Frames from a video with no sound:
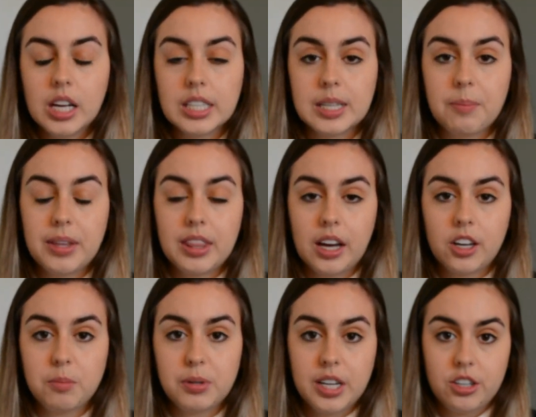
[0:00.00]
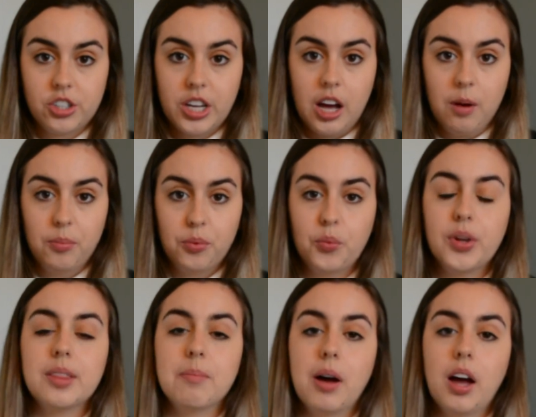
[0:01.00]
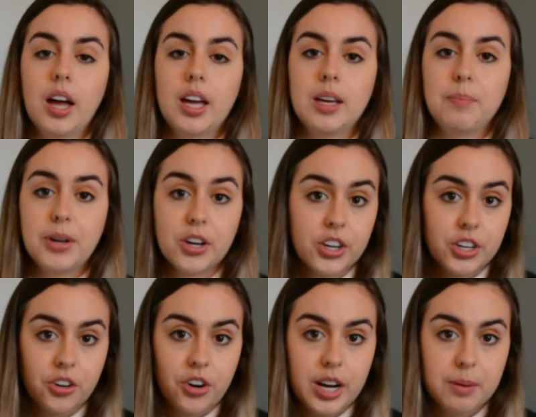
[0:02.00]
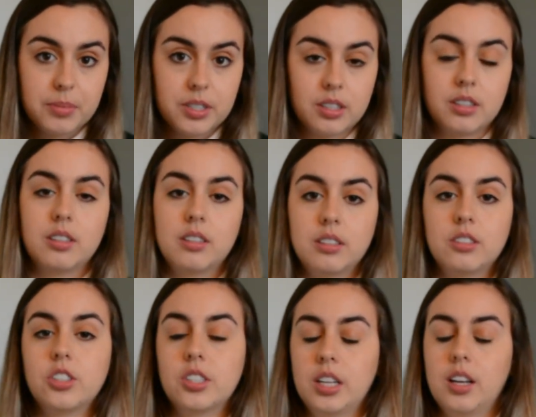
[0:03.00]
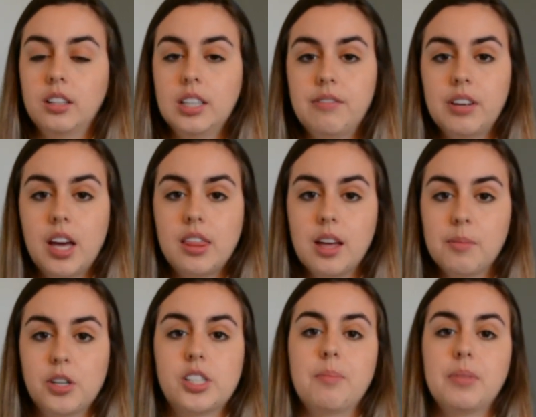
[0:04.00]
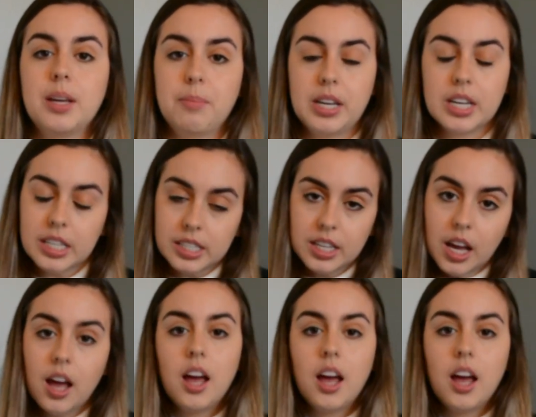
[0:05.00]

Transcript: something that could potentially help with my period cramps, just like alleviate them or something, because